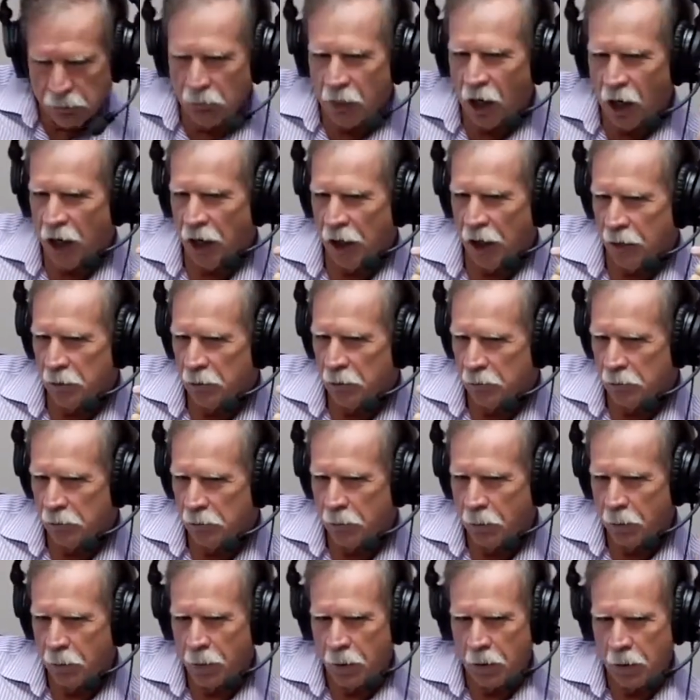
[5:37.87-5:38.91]
You by, must be a very
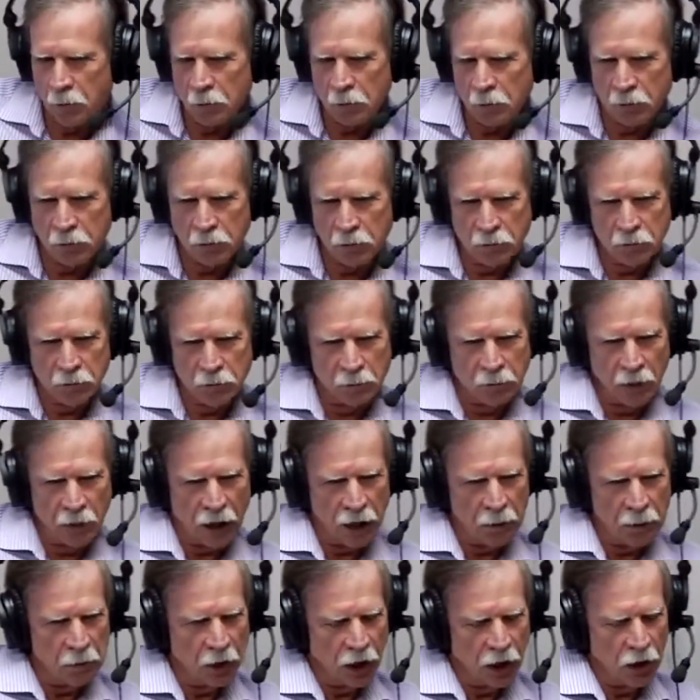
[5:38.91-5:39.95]
good poker player.
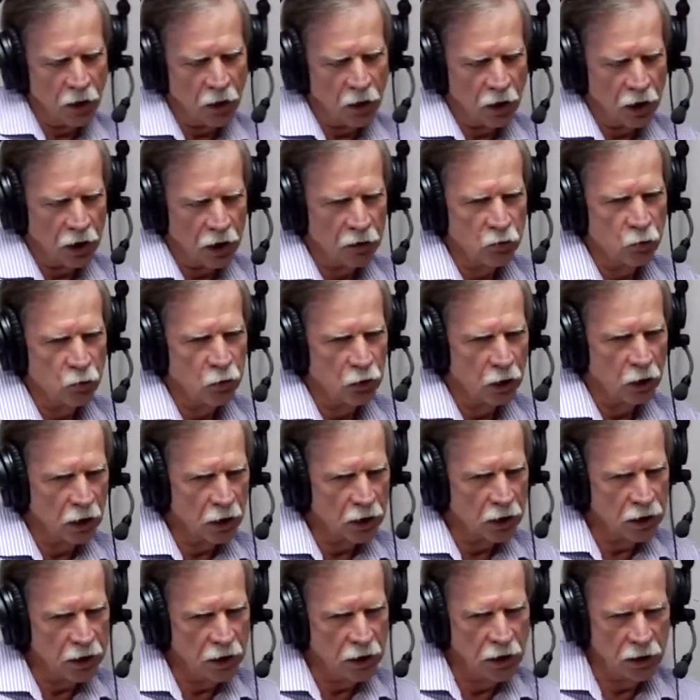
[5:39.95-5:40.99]
By, by hard
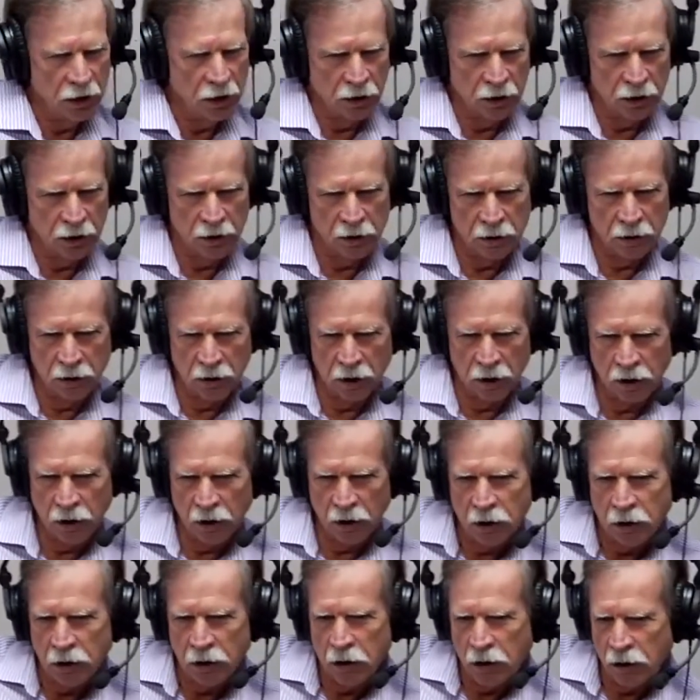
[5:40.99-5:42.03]
work and,
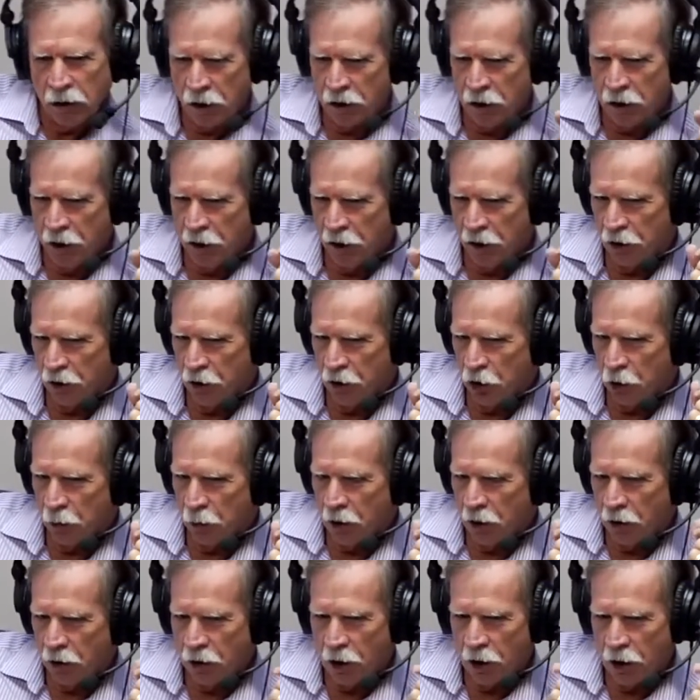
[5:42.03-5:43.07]
uh, and getting a little
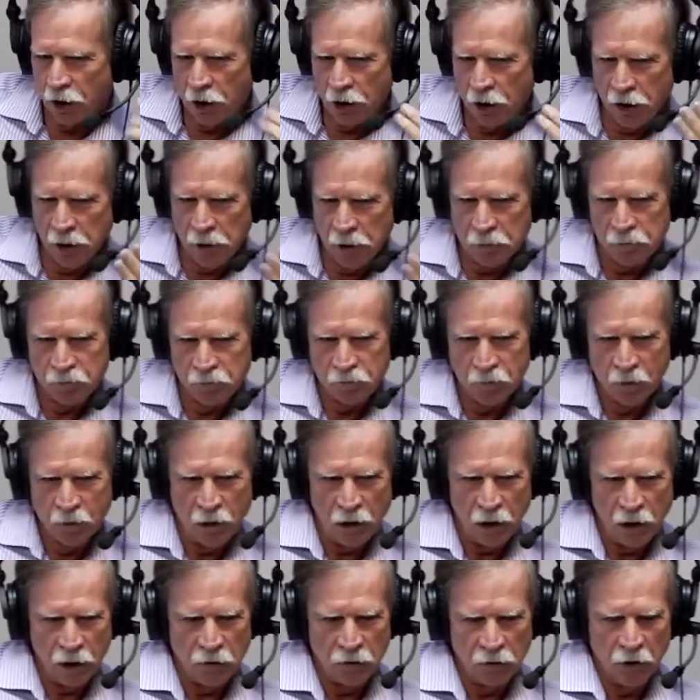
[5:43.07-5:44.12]
bit lucky.
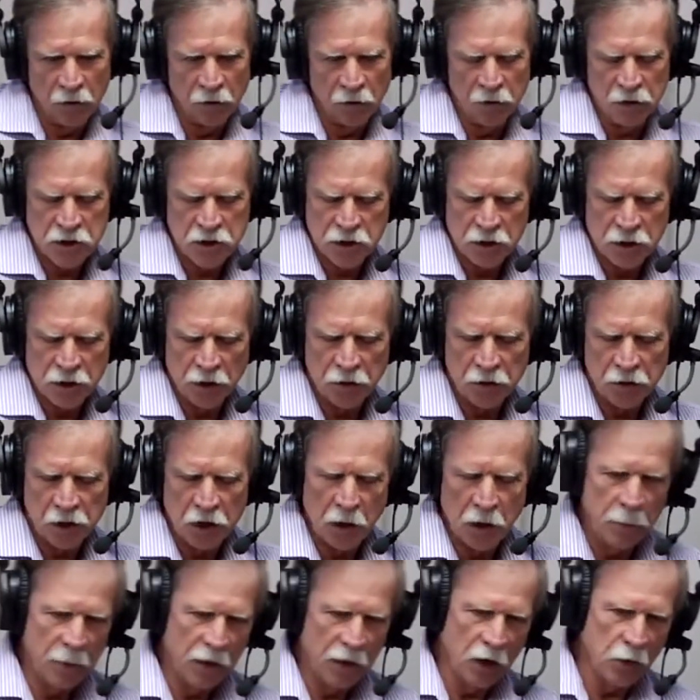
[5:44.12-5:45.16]
And then there's another
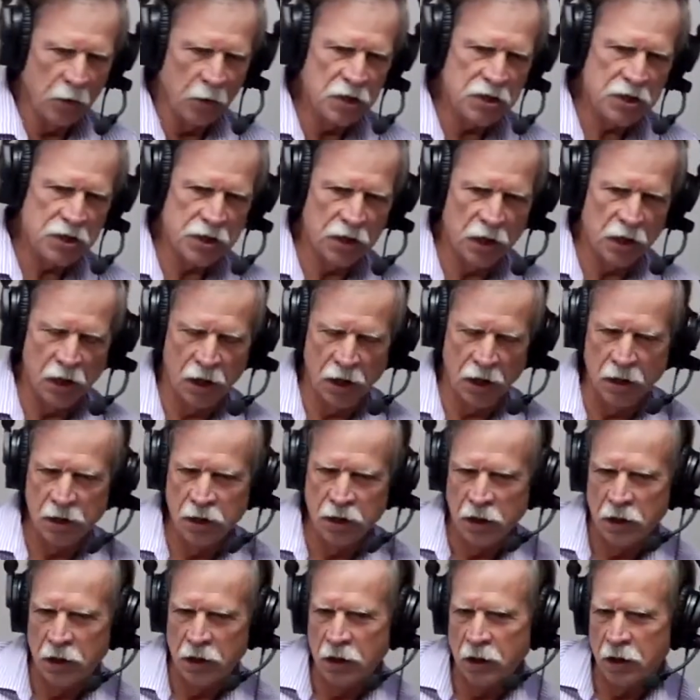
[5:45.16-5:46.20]
company that we
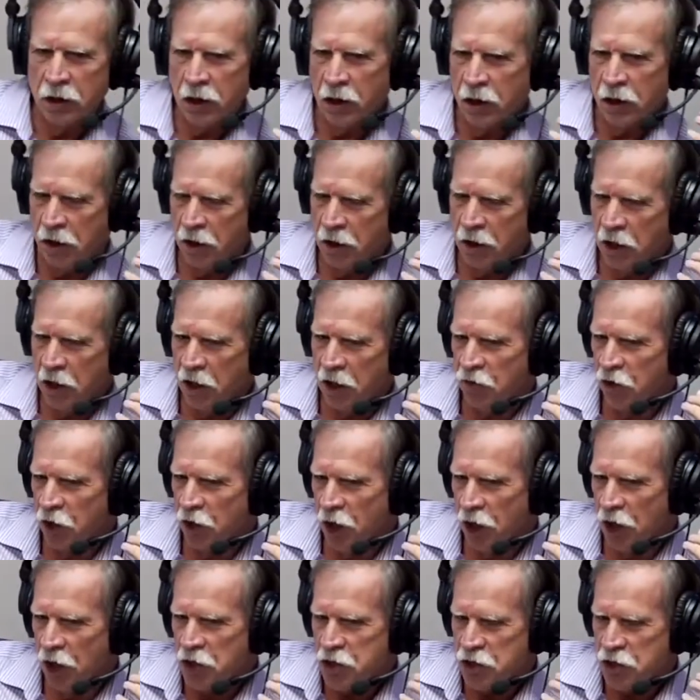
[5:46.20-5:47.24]
started uh, in
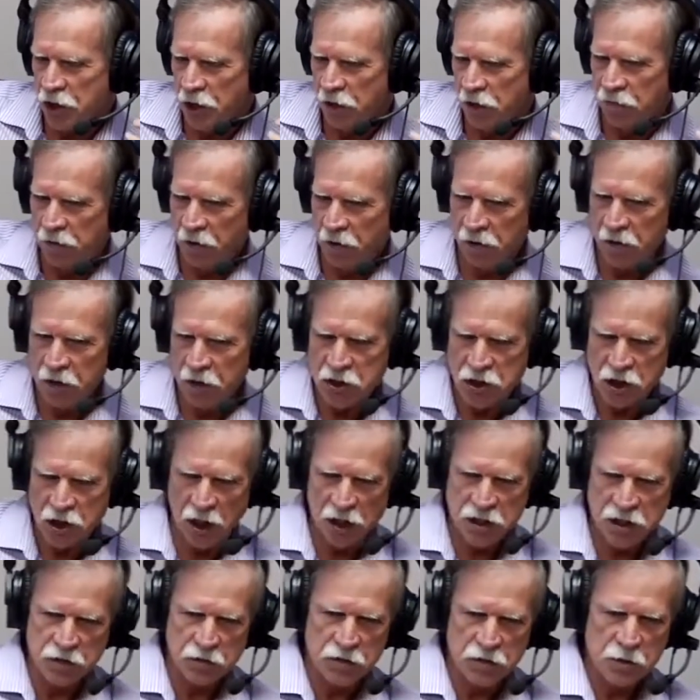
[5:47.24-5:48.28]
aviation. I figured the
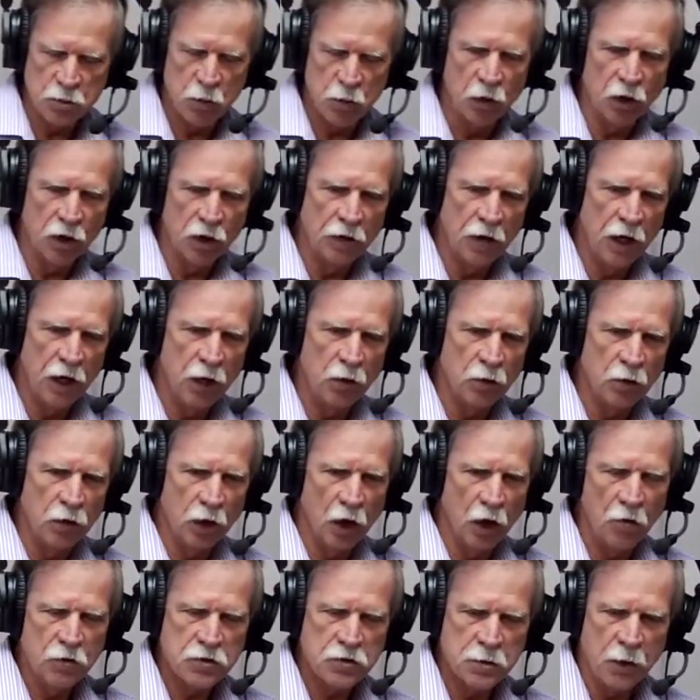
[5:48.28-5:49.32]
chance of us pulling that one
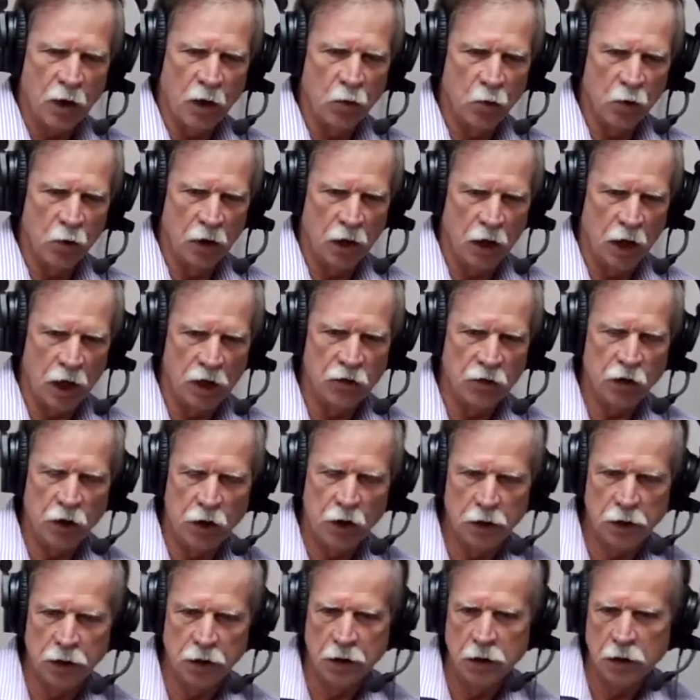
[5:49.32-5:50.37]
off is about one out of a
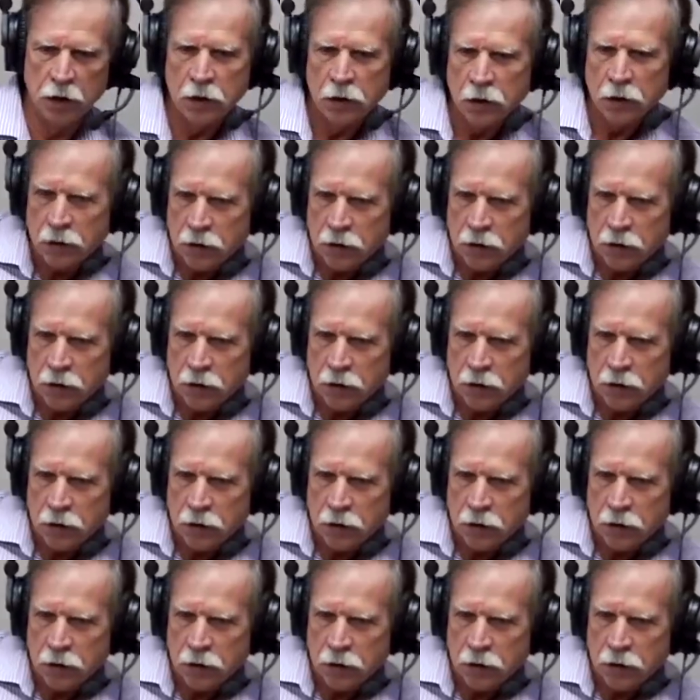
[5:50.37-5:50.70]
hundred.